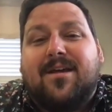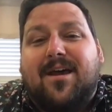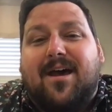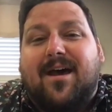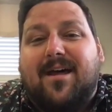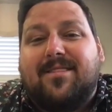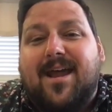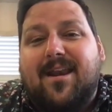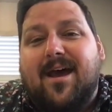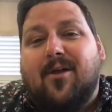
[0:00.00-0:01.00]

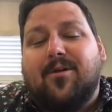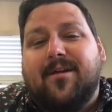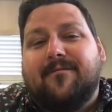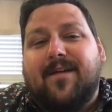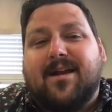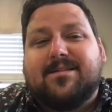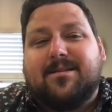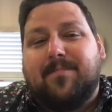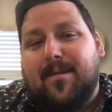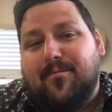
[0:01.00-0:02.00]
that not only affects
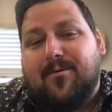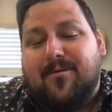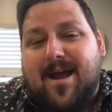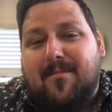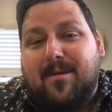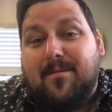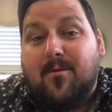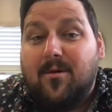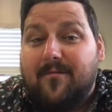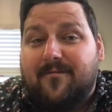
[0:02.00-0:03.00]
the people around me, but it
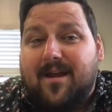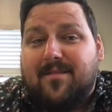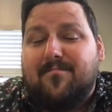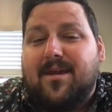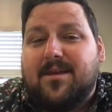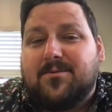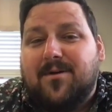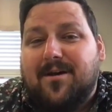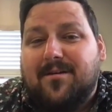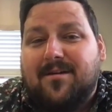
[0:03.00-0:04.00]
will affect me as
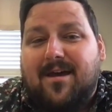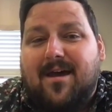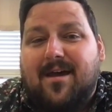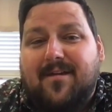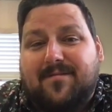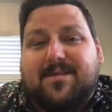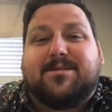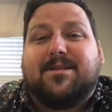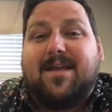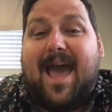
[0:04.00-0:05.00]
well if
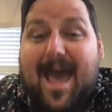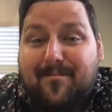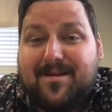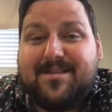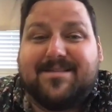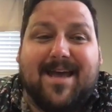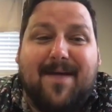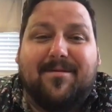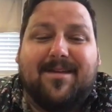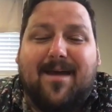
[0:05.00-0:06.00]
this happens
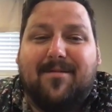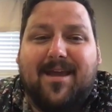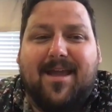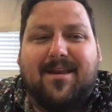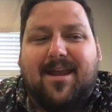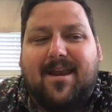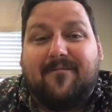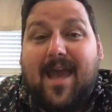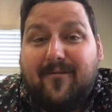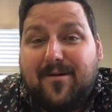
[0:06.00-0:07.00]
time and time again. And if
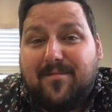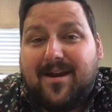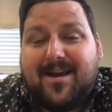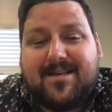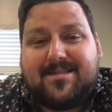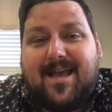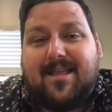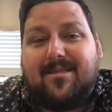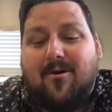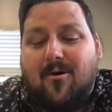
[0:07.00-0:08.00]
everybody does
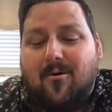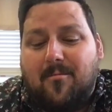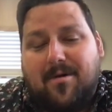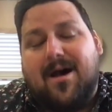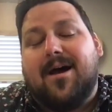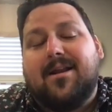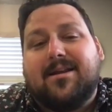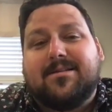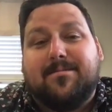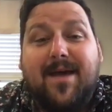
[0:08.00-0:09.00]
that, the whole pond
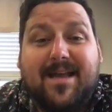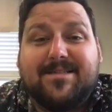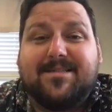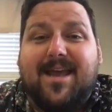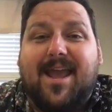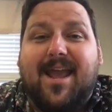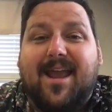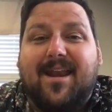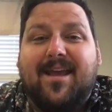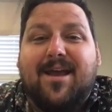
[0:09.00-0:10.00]
is a mess
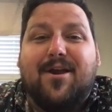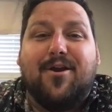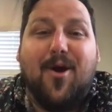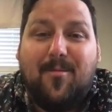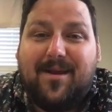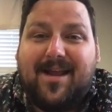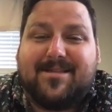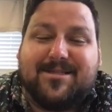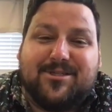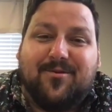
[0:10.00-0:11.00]
and nobody gets
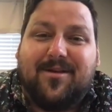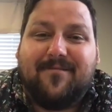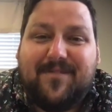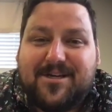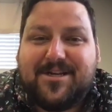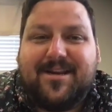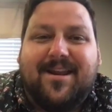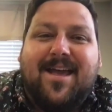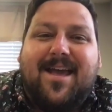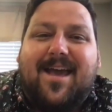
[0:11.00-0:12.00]
to enjoy the fishing
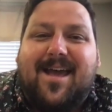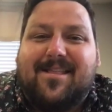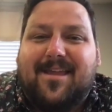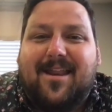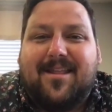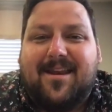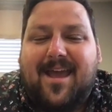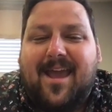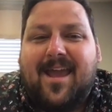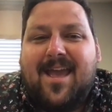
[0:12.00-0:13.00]
at the end of the
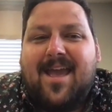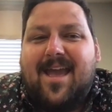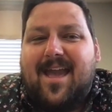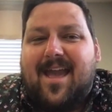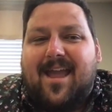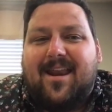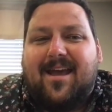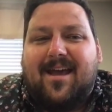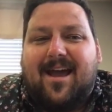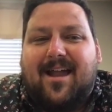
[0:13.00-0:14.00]
day. And
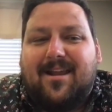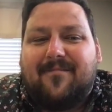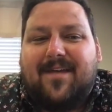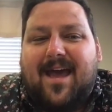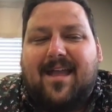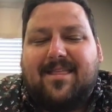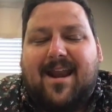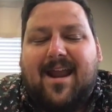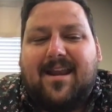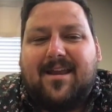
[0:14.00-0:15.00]
I love that
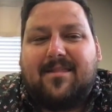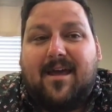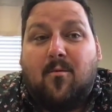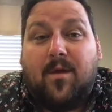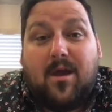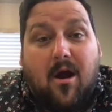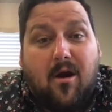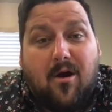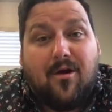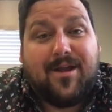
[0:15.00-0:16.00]
idea that we are
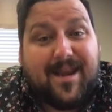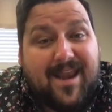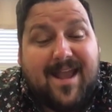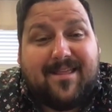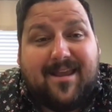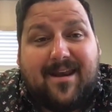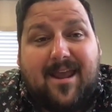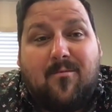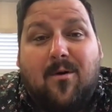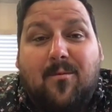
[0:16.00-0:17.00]
all connected
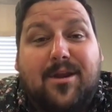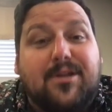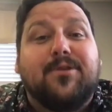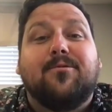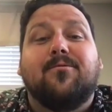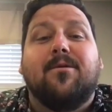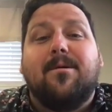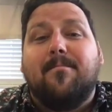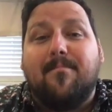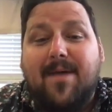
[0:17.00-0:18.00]
and what we do
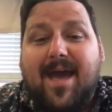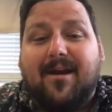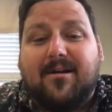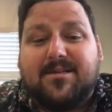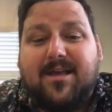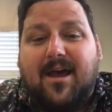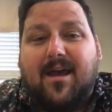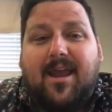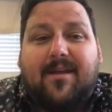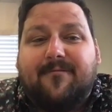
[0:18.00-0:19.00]
matters.
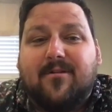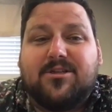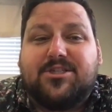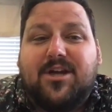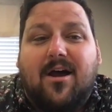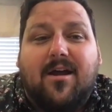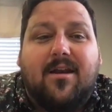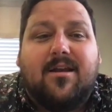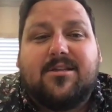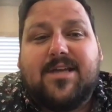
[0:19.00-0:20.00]
In 1
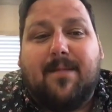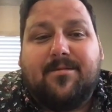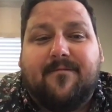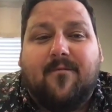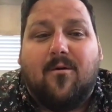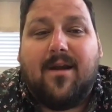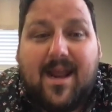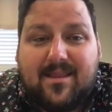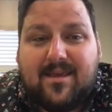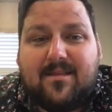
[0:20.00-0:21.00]
John chapter 4,
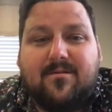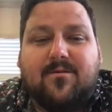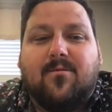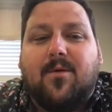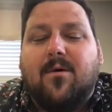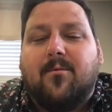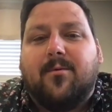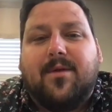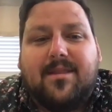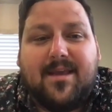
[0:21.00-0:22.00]
19 through 21, we
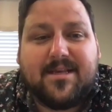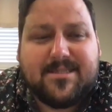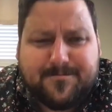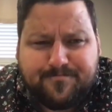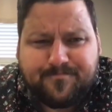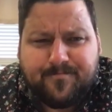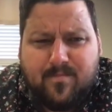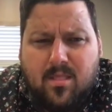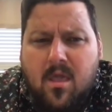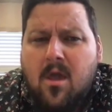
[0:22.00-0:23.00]
read this:
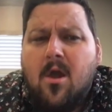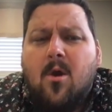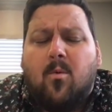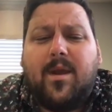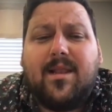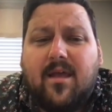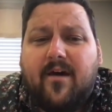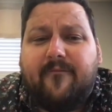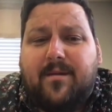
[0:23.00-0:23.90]
"We love